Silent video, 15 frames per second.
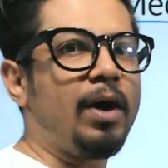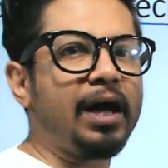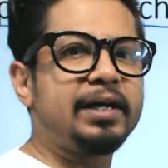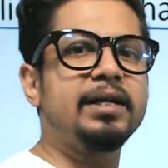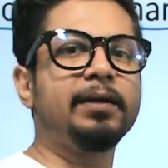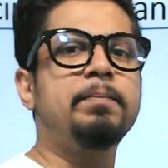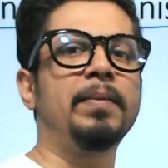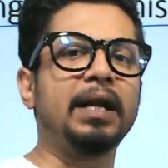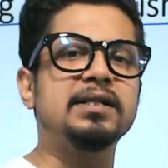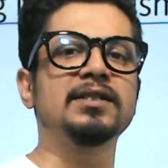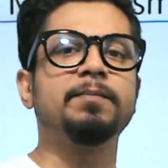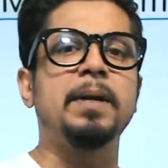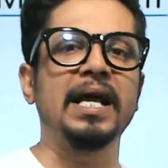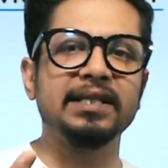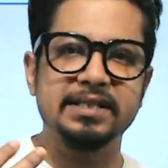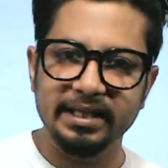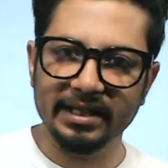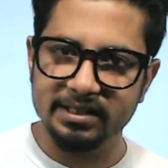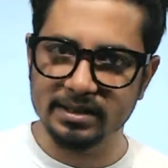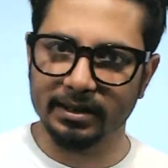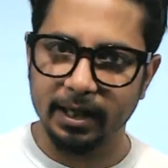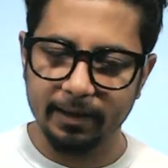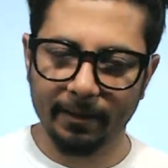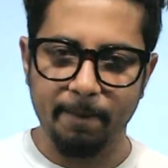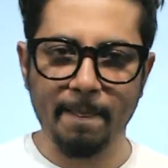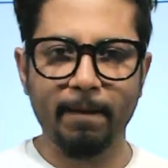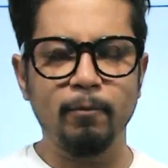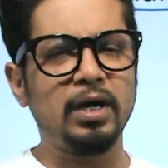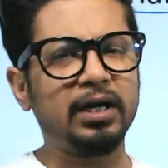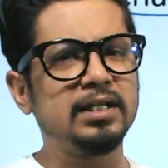RNA splicing is done?
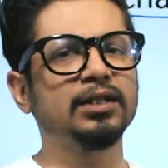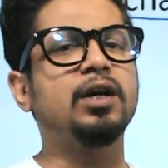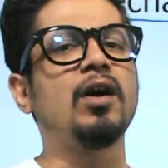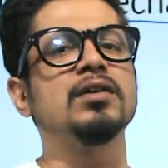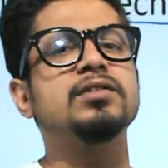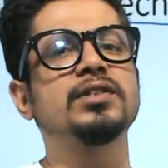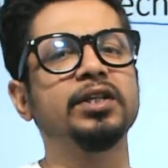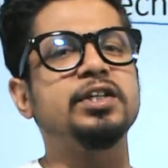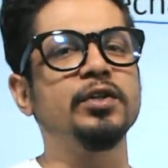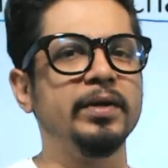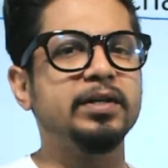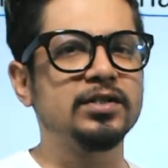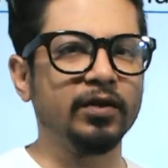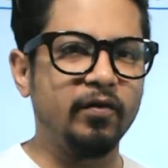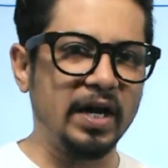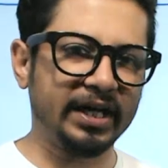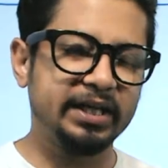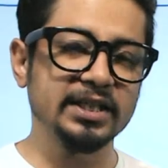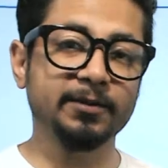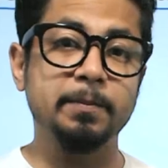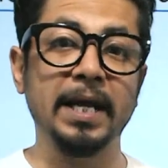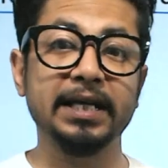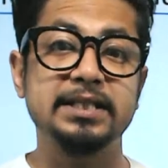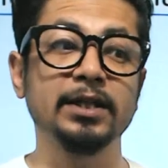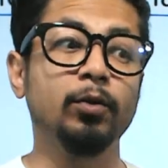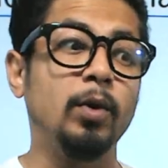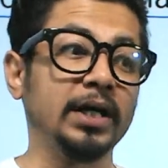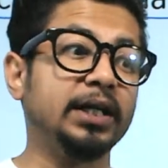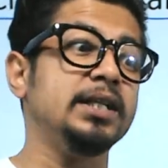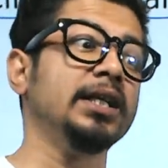What are the constituents of RNA splicing?
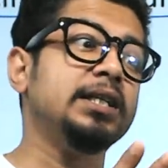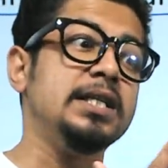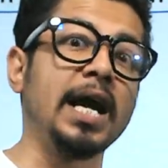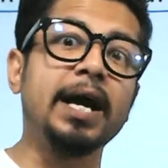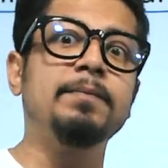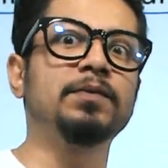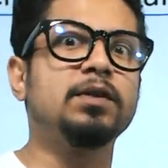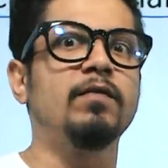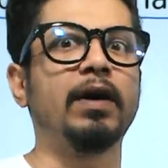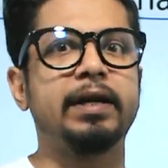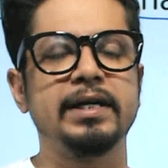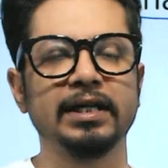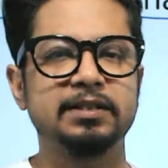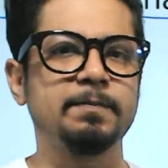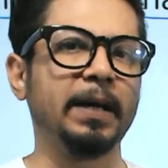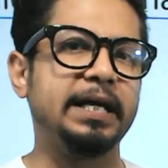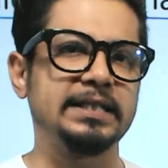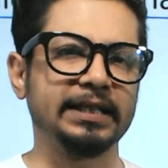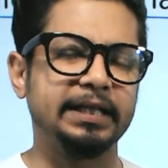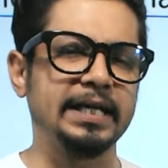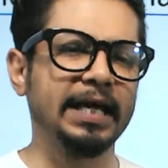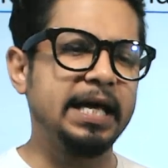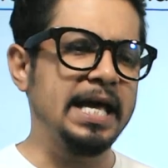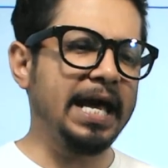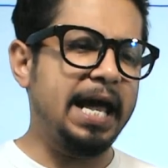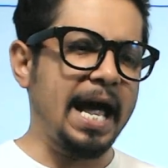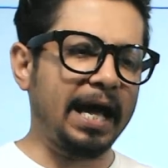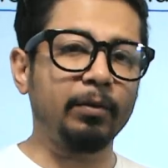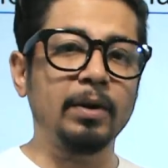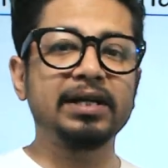What are the types of RNA splicing?
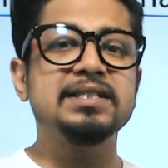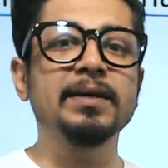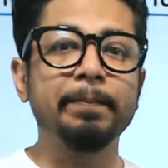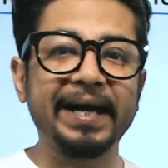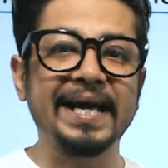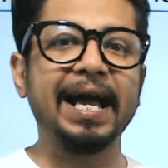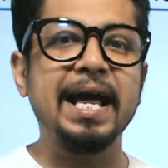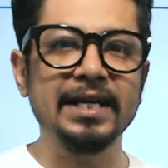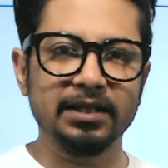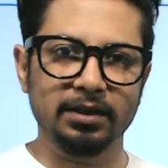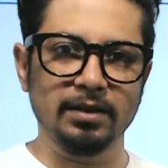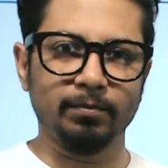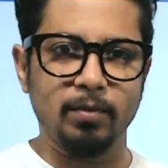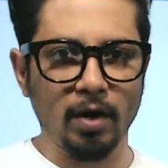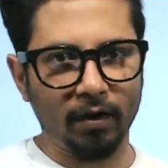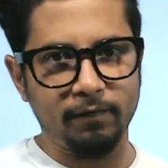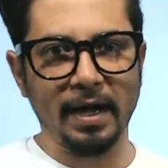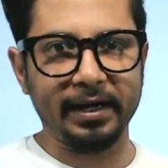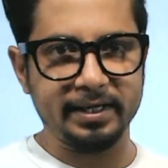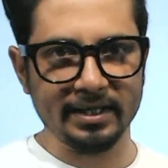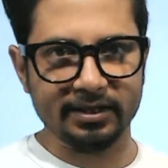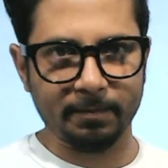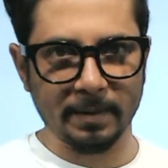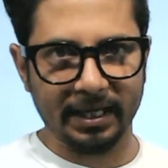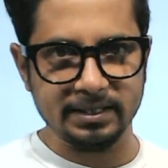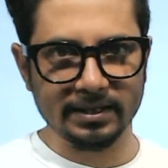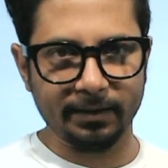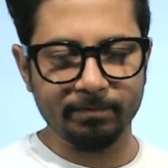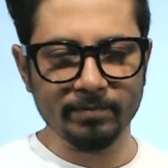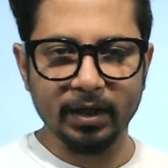And what is the mechanism of RNA
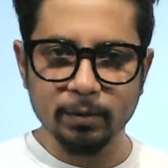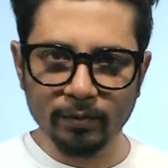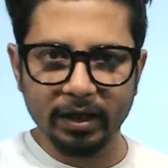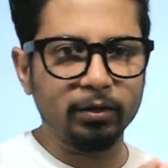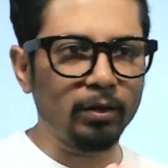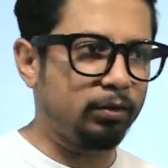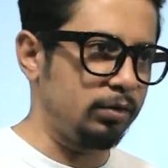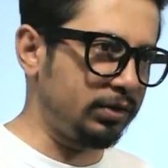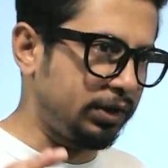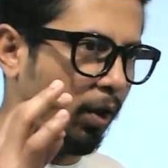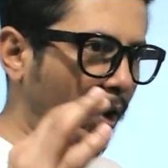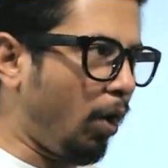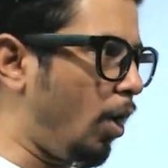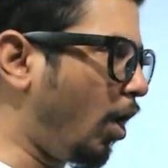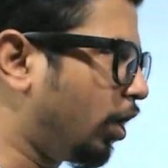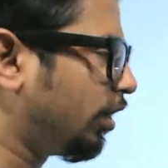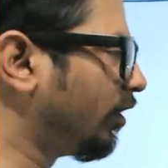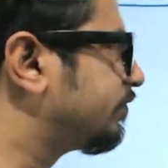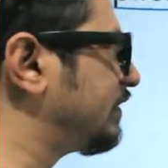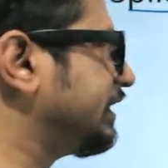splicing? We are going to see all of